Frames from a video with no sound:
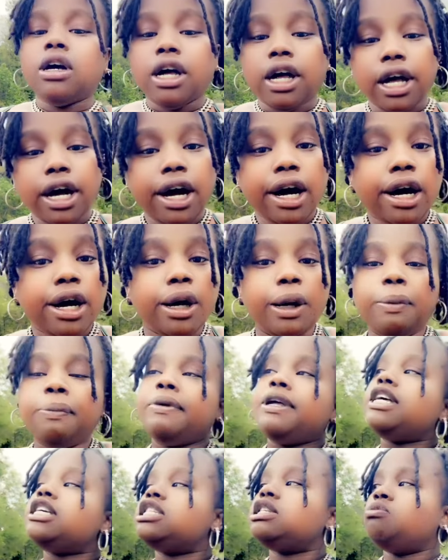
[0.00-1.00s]
um,
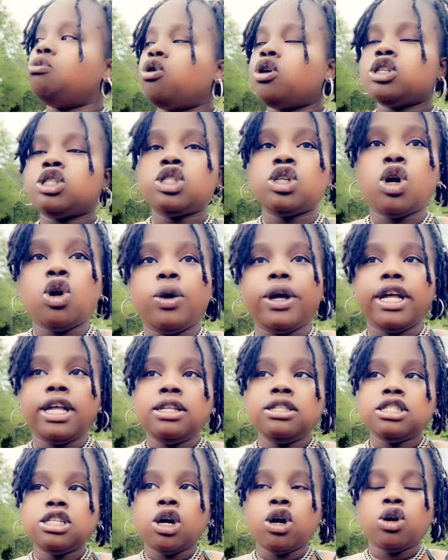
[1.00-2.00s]
it's more so
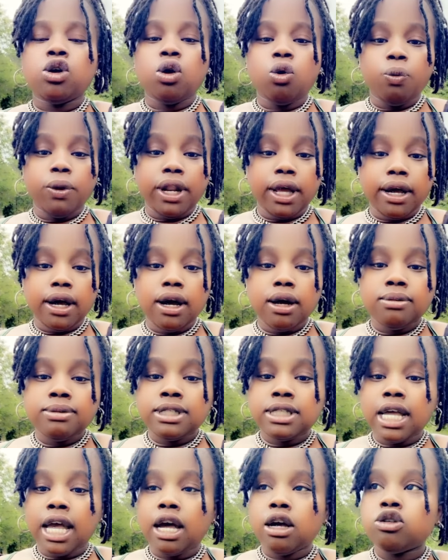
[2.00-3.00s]
internal when it comes
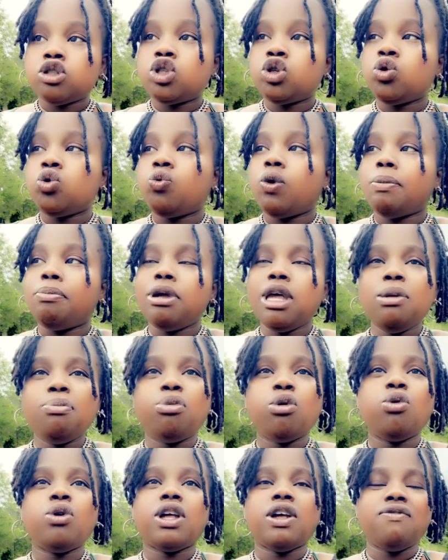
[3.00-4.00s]
down to when
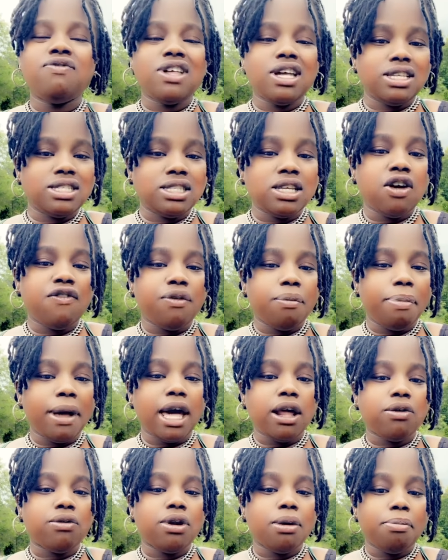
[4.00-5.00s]
people give themselves a
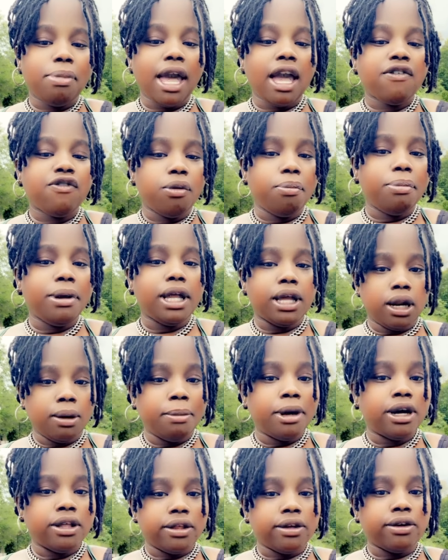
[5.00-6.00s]
pat on the back for being a
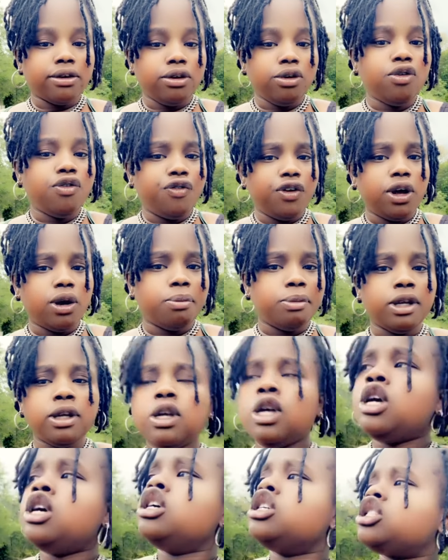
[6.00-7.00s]
mother you feel me
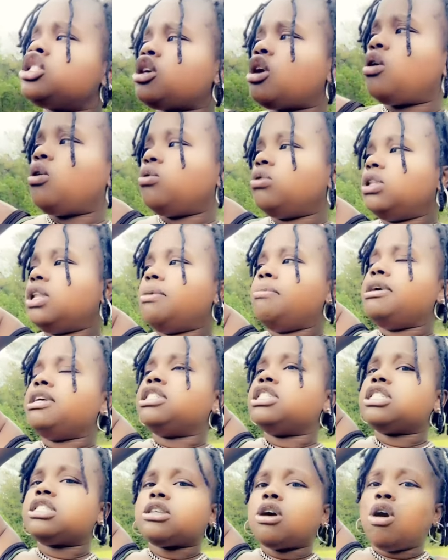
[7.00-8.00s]
so let me
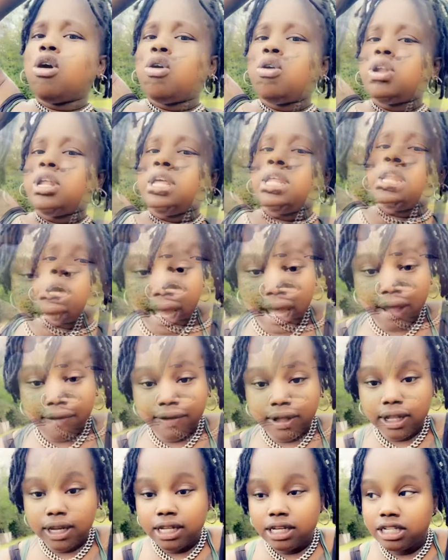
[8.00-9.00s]
just go on and uh, dive
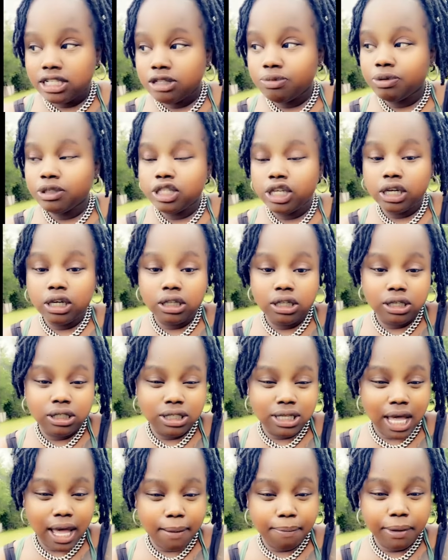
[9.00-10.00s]
in in this particular
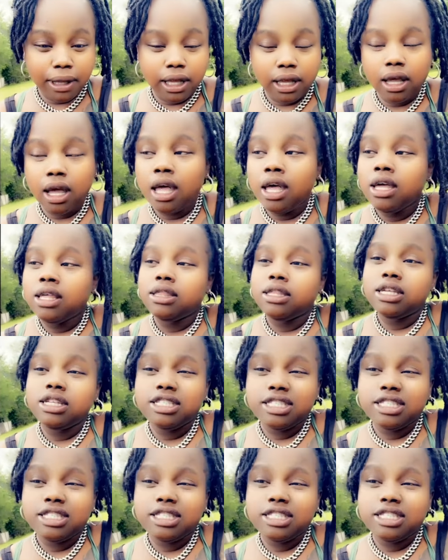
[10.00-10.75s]
topic this